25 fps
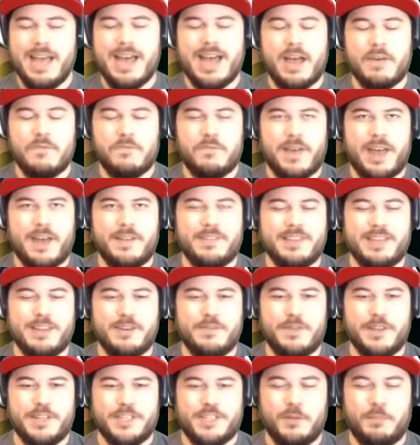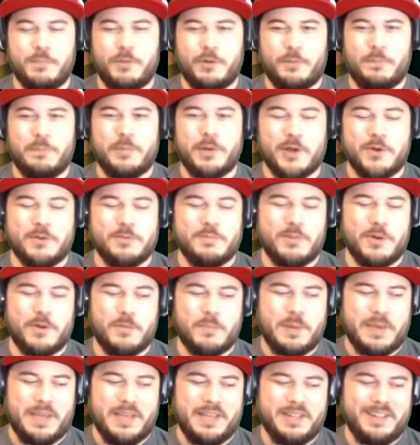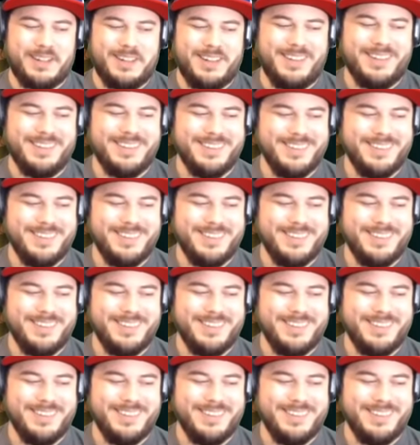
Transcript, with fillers: I found the Invisible Boatmobile.